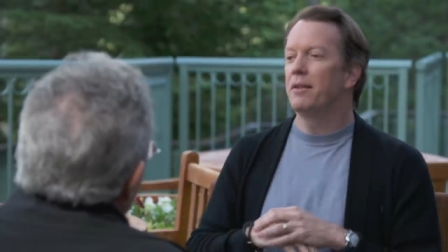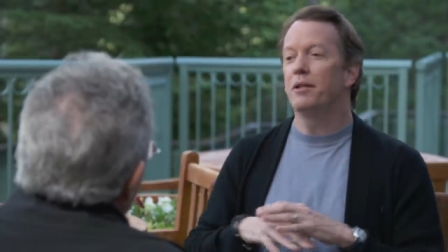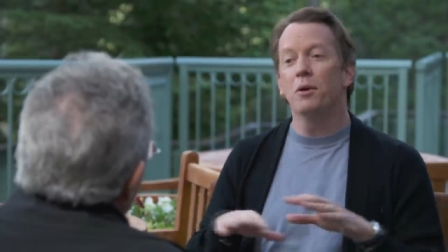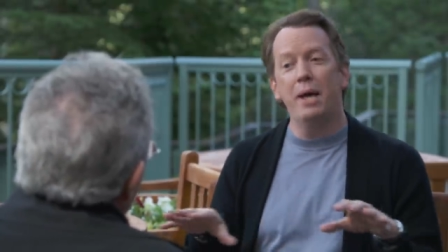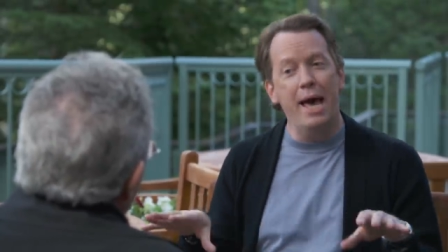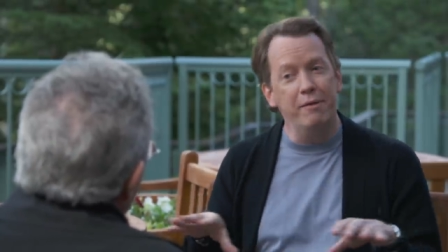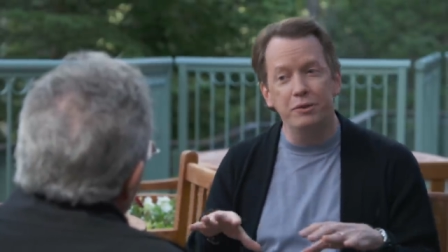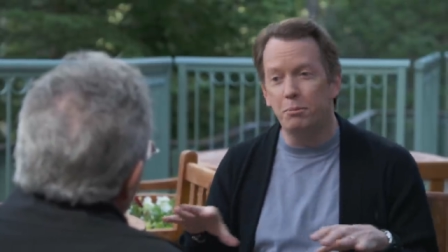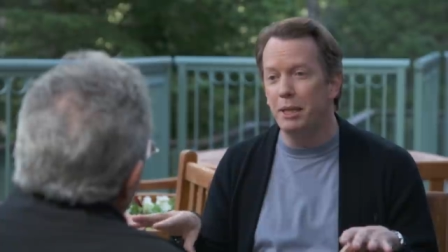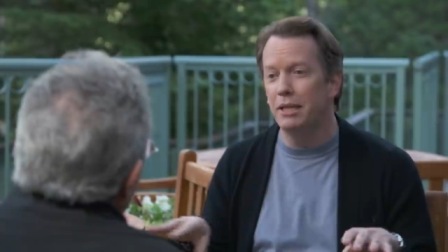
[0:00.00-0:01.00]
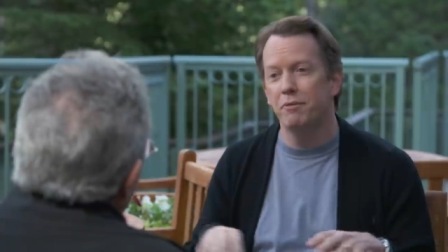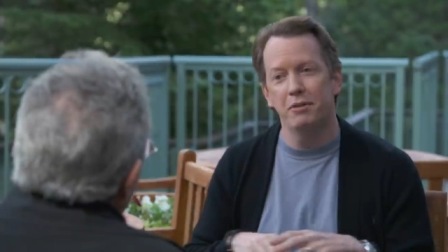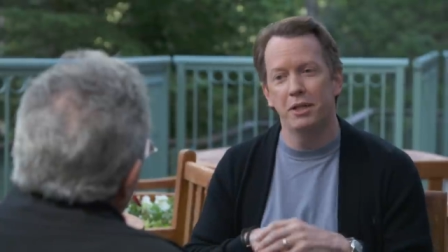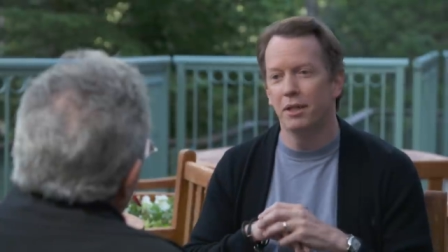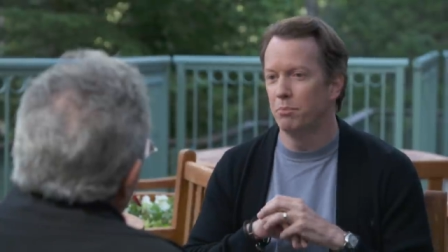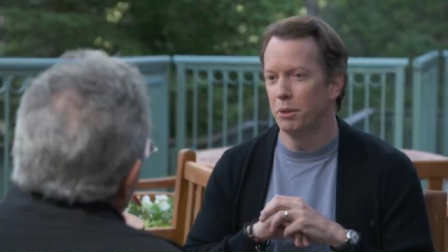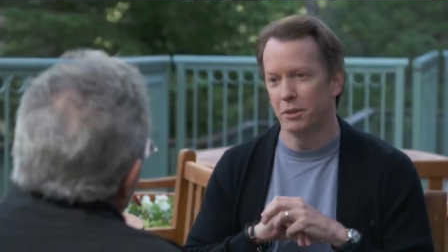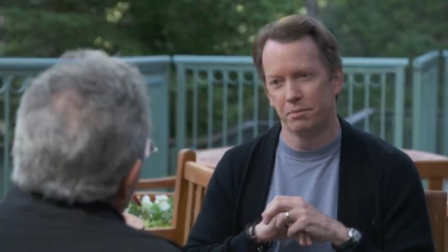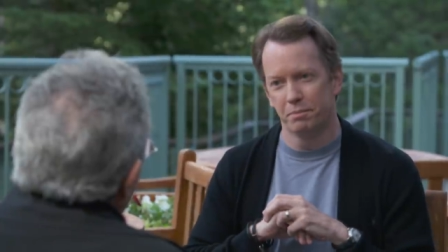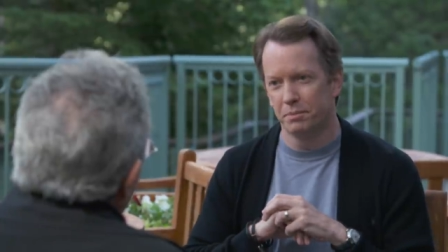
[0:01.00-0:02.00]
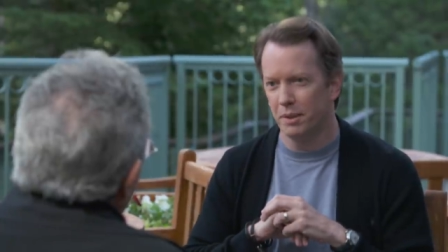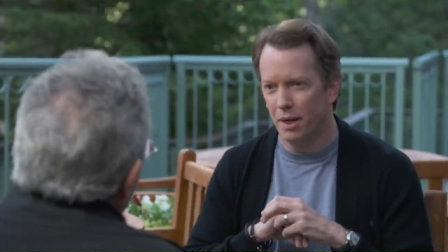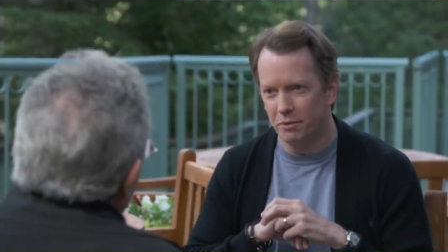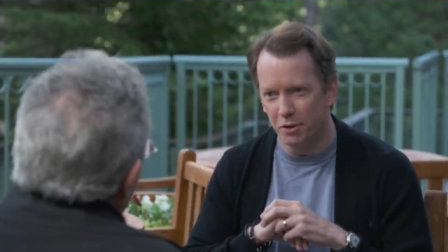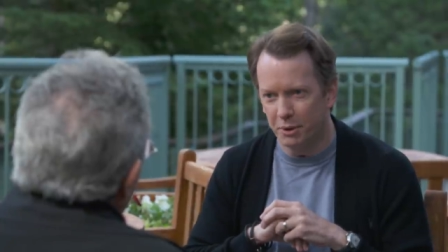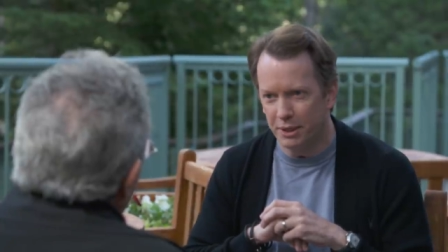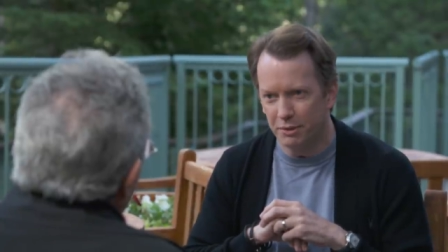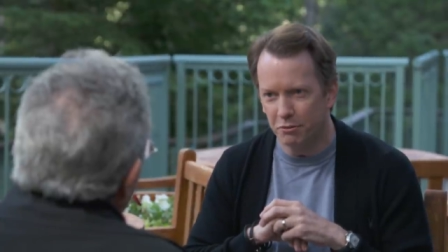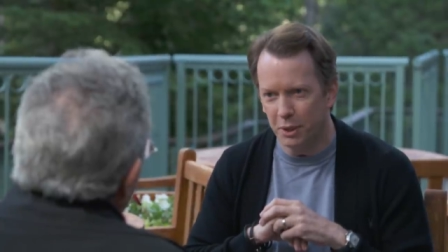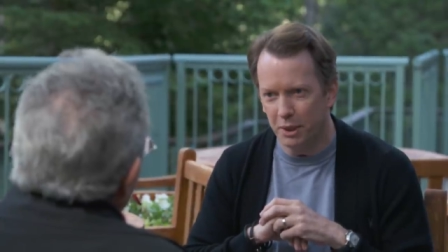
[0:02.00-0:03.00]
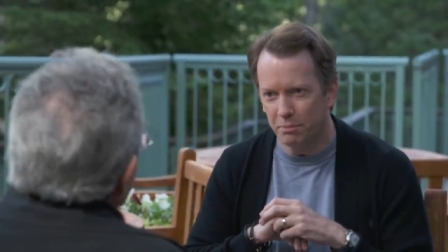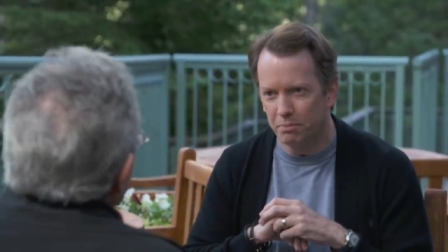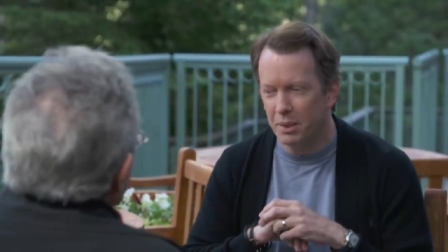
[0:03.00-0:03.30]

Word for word: There don't have to be an infinite number of degrees of freedom.